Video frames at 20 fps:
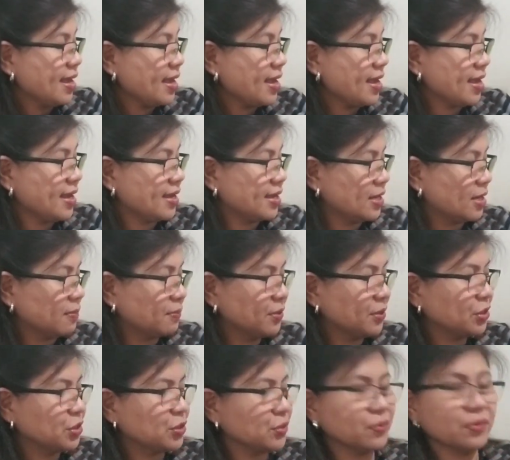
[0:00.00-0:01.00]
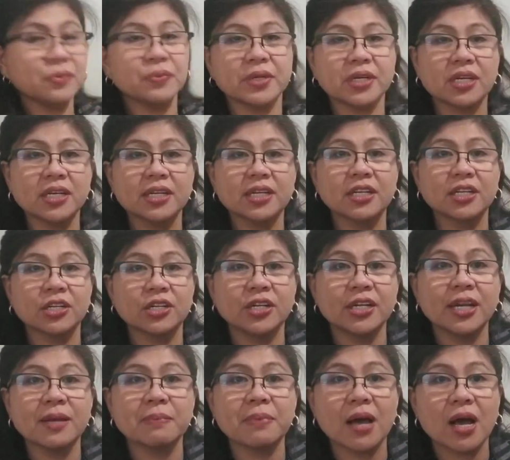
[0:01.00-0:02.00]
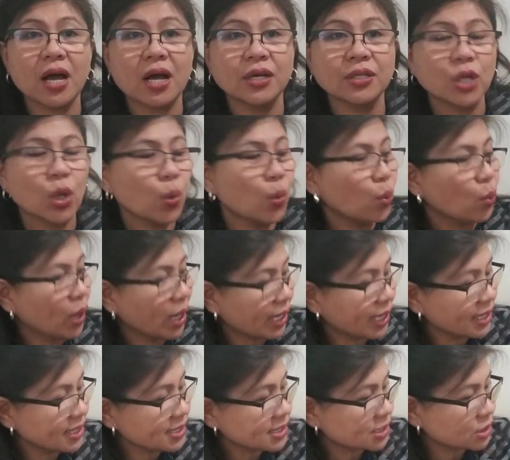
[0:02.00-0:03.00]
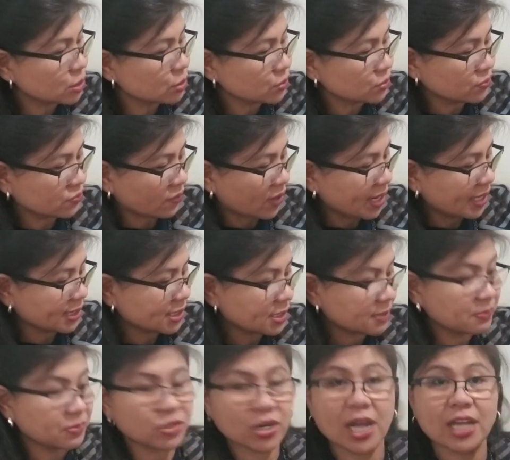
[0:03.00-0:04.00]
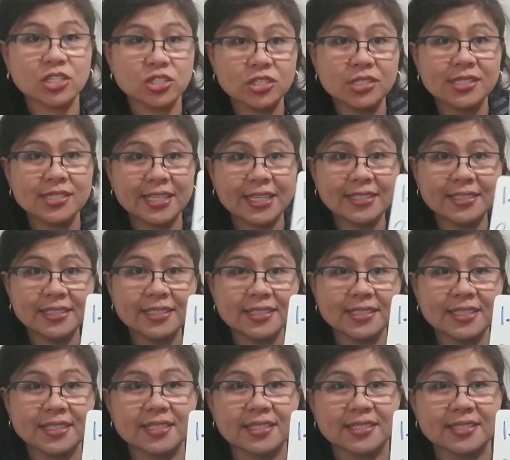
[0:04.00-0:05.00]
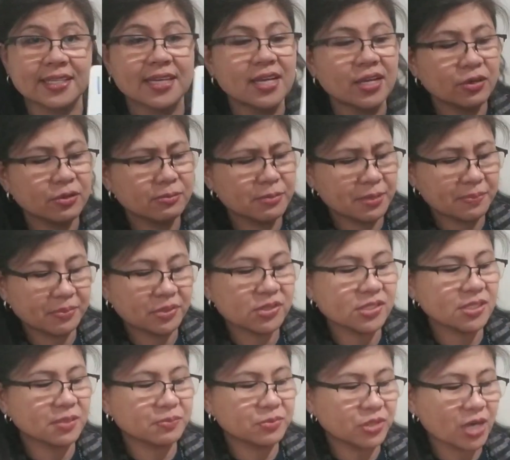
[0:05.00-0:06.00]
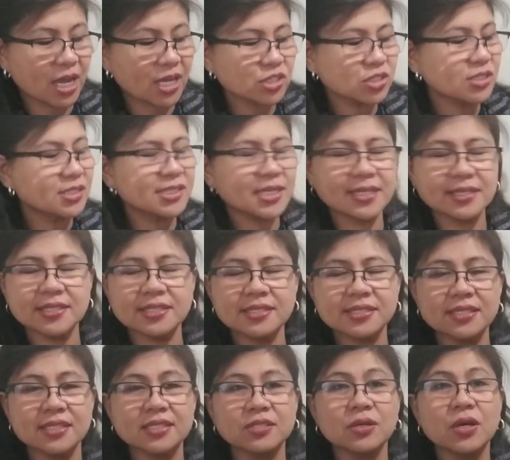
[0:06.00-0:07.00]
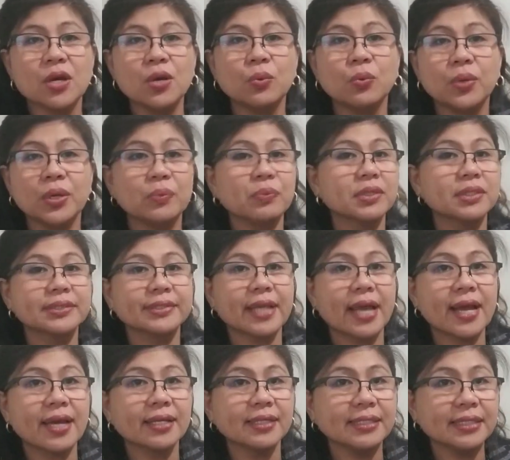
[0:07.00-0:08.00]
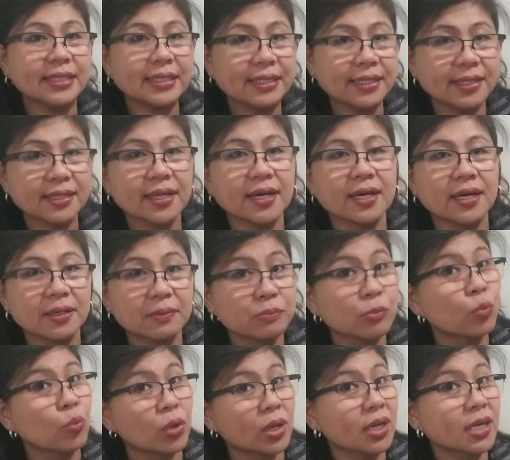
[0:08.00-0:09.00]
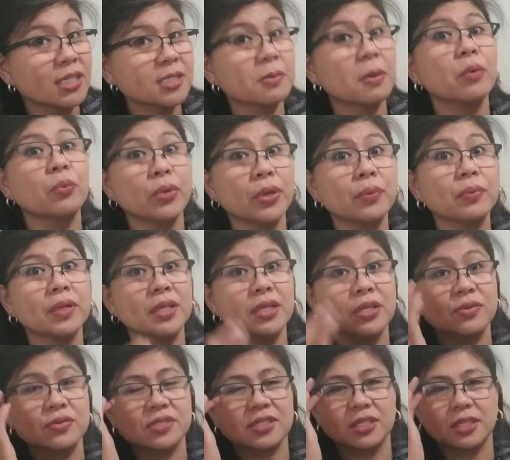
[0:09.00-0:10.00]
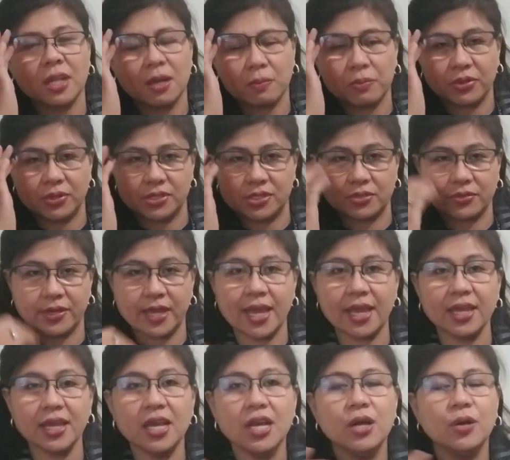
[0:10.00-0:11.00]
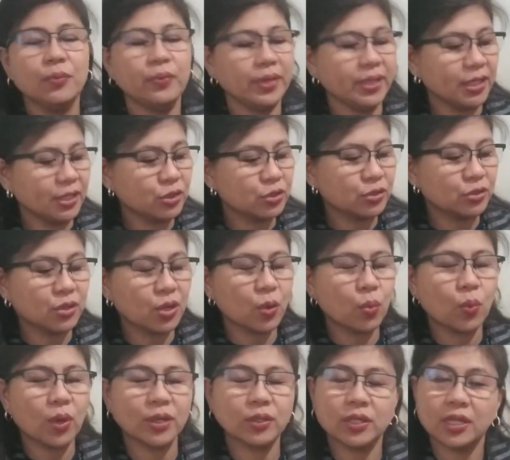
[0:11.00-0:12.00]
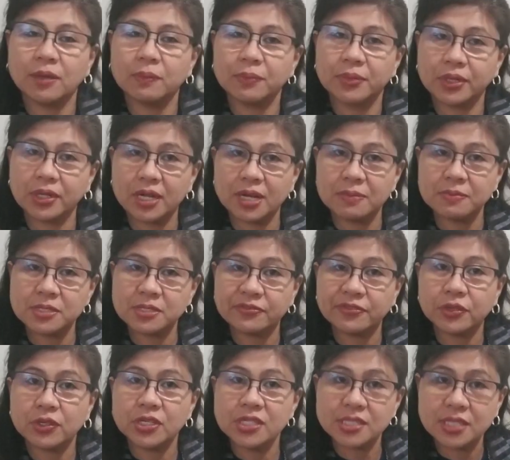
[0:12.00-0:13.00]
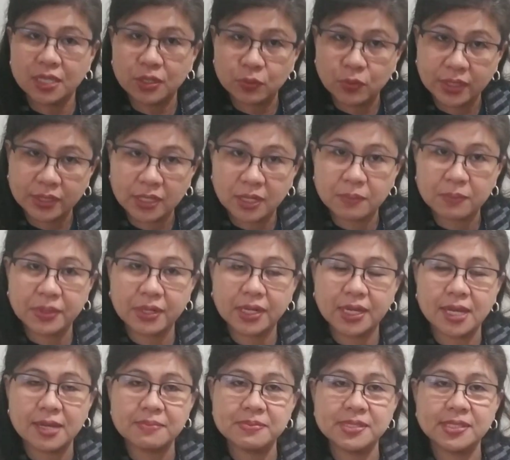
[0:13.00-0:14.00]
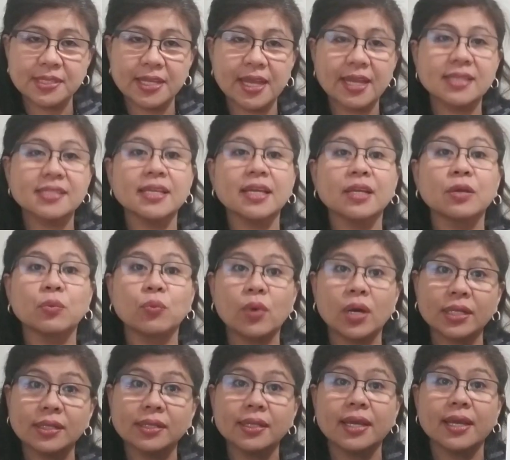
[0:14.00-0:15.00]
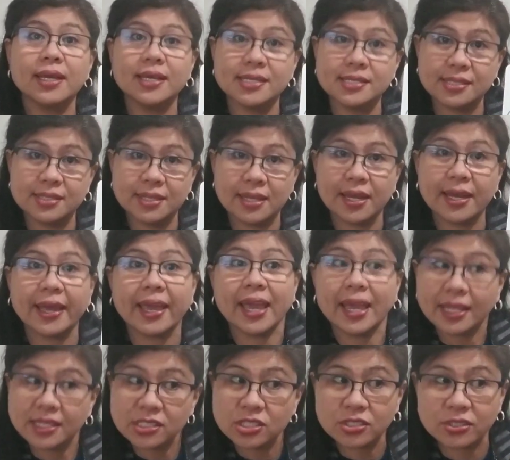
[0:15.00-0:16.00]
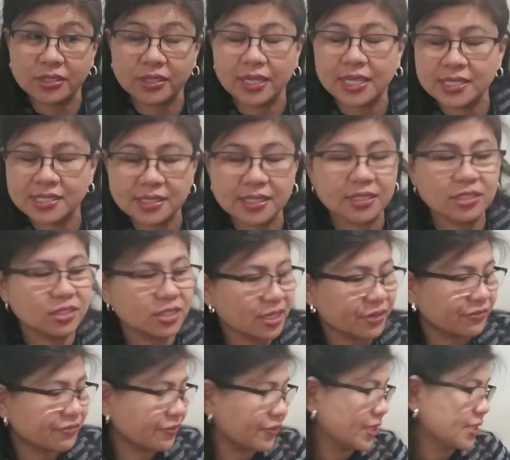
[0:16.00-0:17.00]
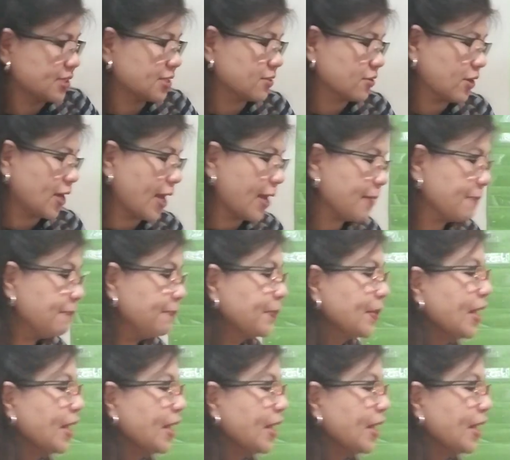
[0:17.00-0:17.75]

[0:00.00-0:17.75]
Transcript: and number two, we're going to learn about ways to write subtraction sentences. Remember, subtraction sentences, we will not need words, but we will use the numbers, okay? We need to know what number comes first and what number comes next and what is the answer. It's the difference, okay?